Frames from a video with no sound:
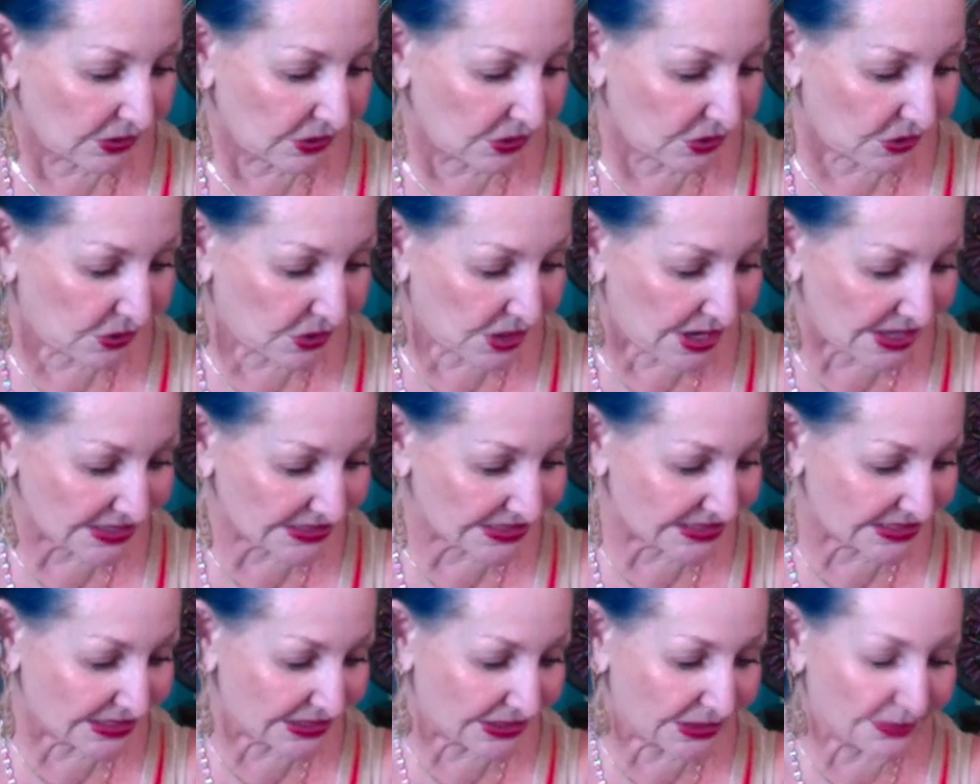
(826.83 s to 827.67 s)

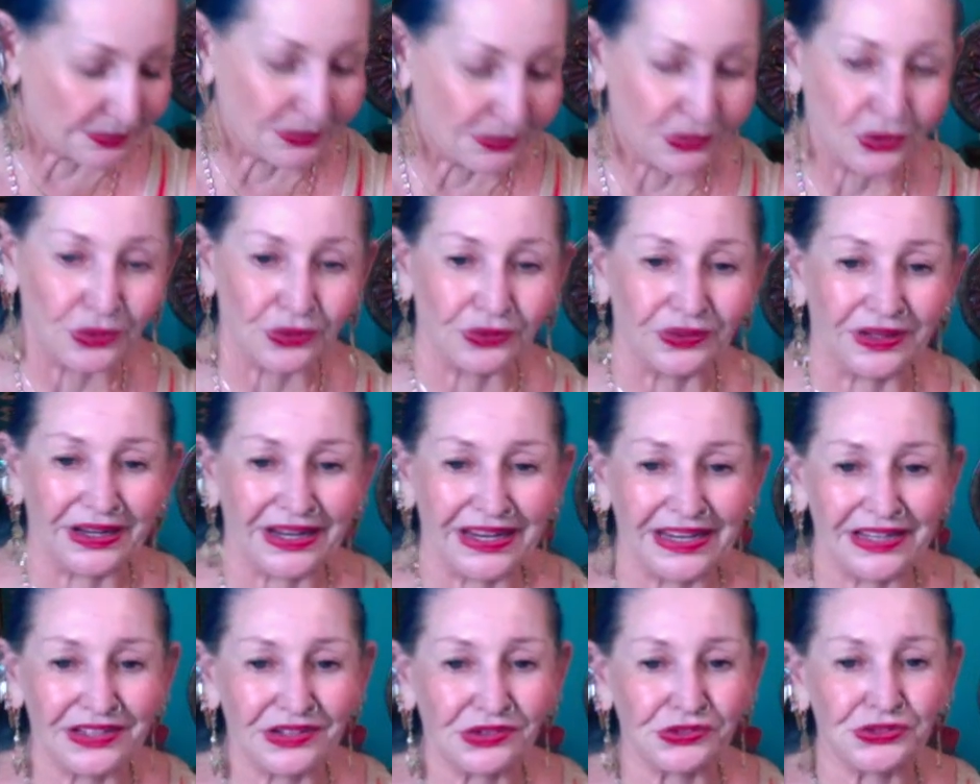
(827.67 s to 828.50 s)
Crossing the moon.
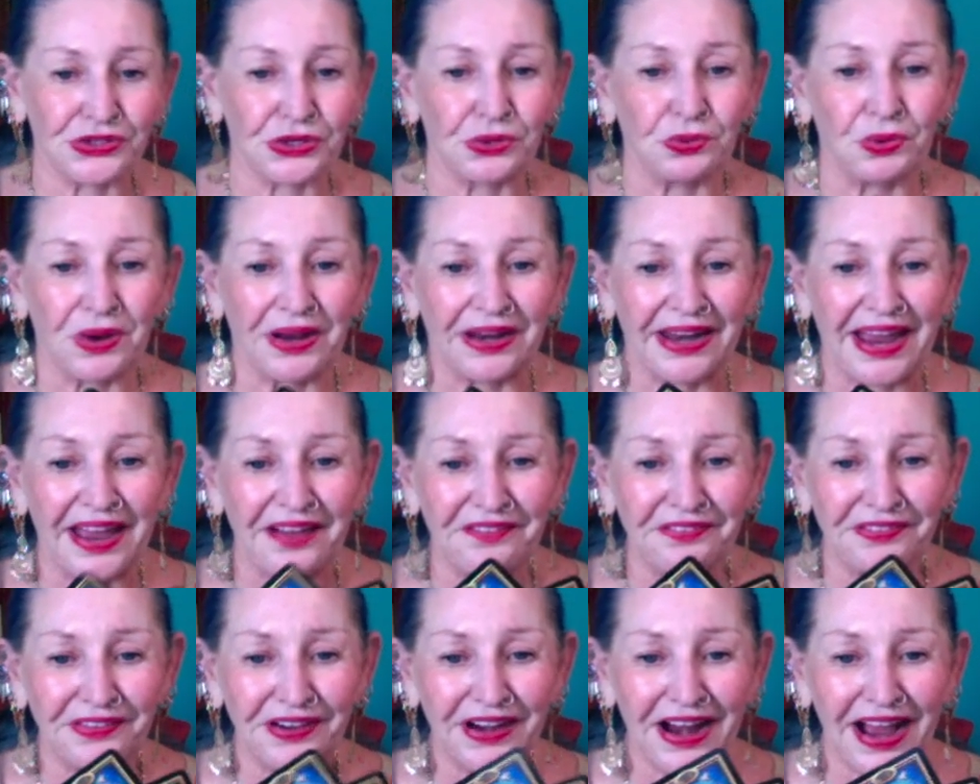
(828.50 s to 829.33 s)
He'll do
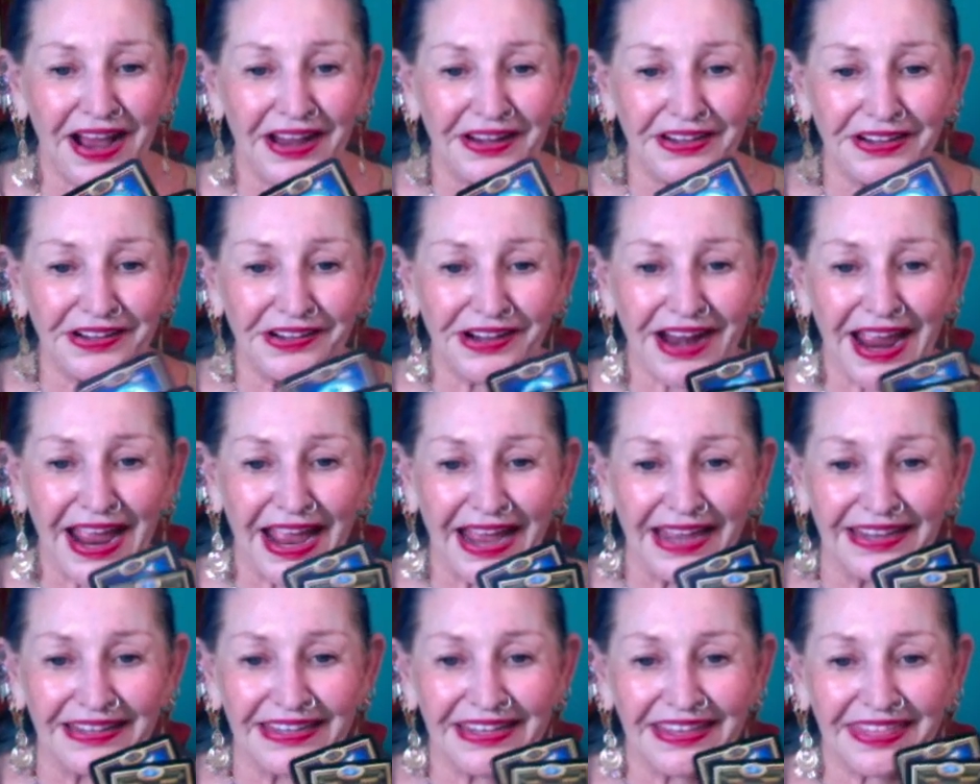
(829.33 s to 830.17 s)
whatever
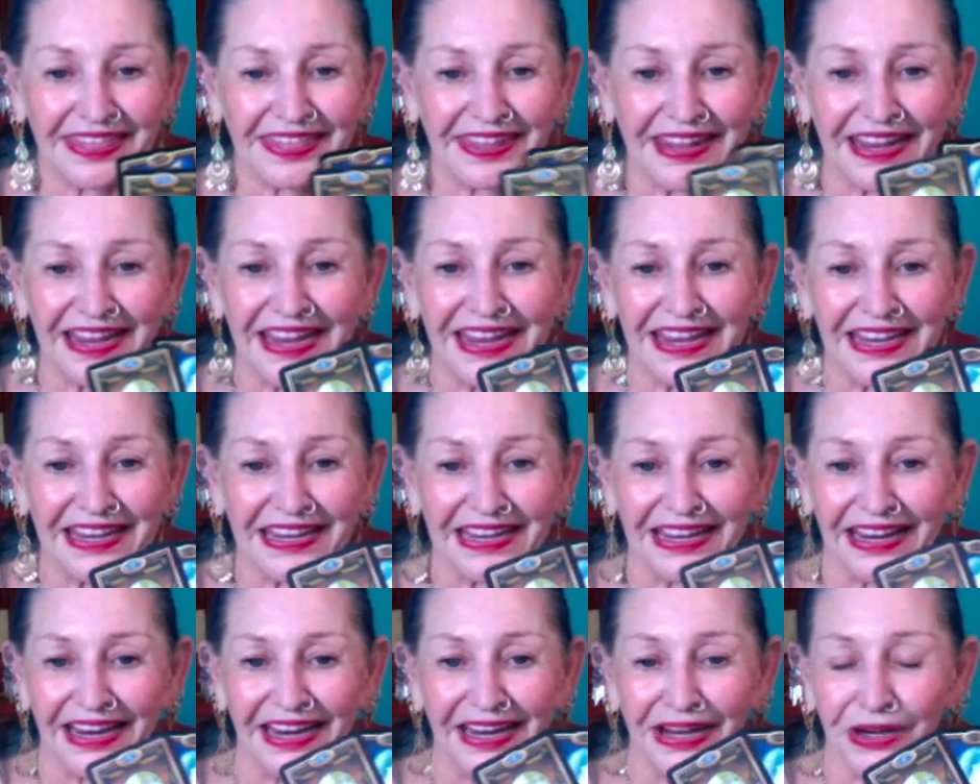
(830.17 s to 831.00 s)
underhanded thing he
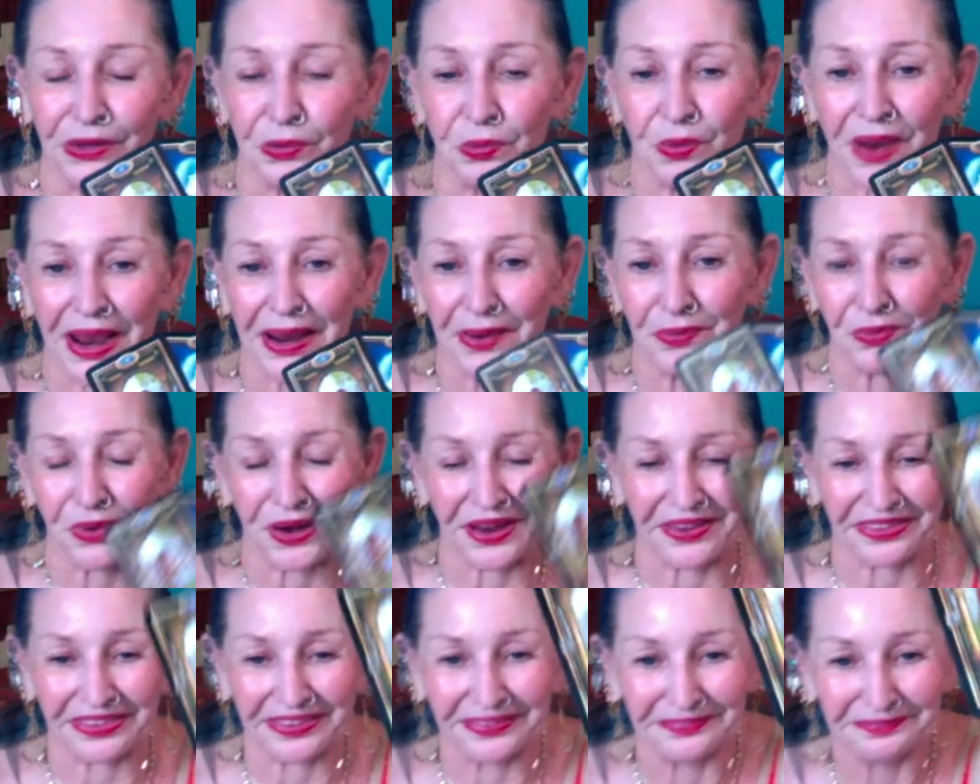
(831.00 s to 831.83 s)
can get away
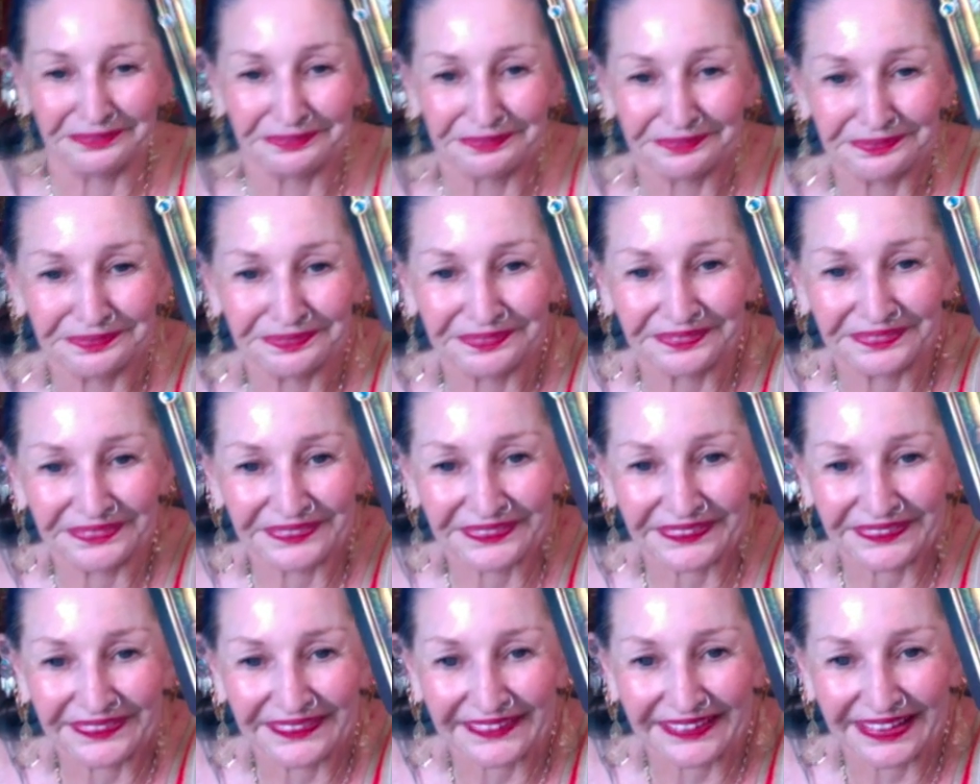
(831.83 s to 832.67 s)
with.
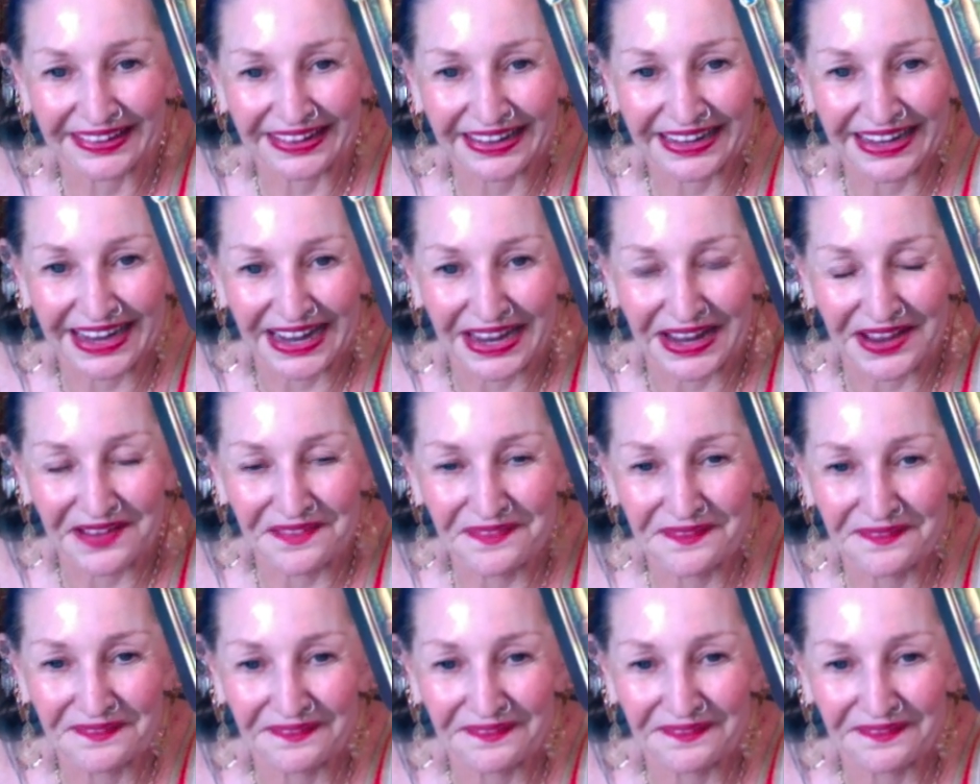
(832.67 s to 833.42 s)
Okay?